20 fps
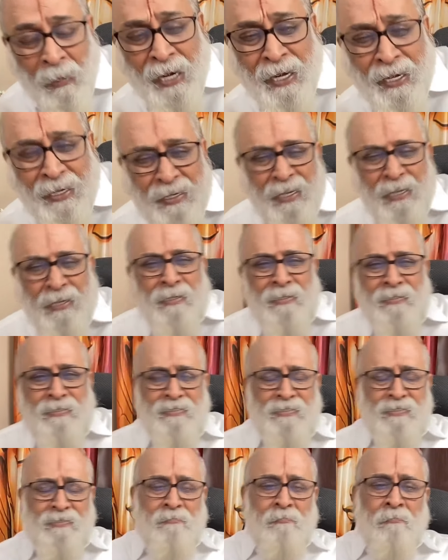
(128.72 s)
Mind
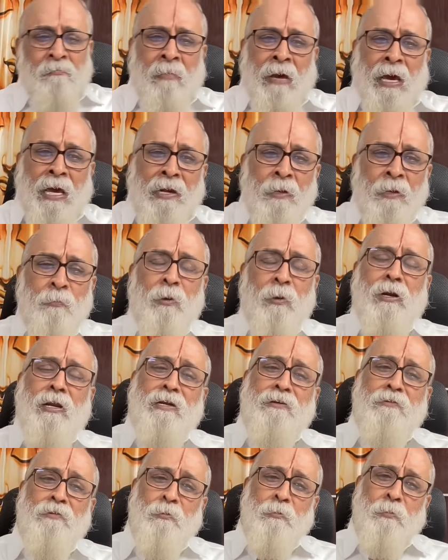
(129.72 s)
is
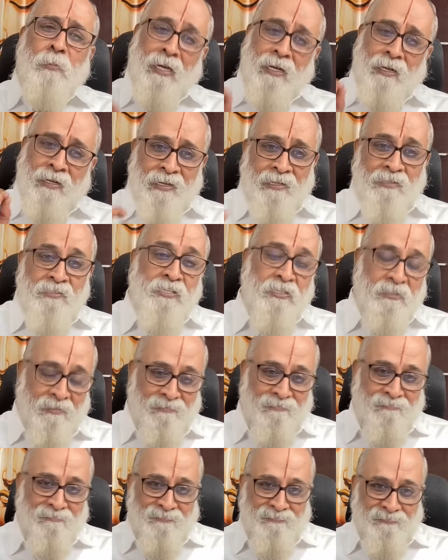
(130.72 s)
manipulative by
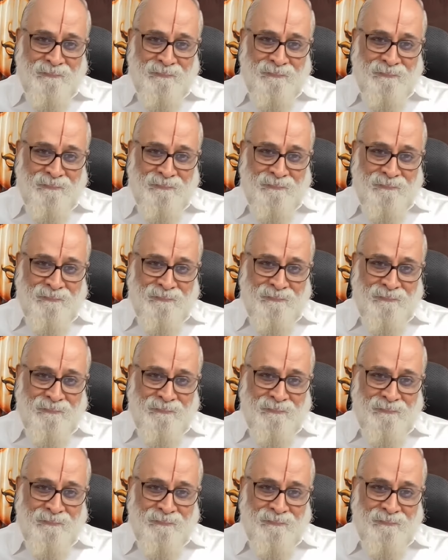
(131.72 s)
nature.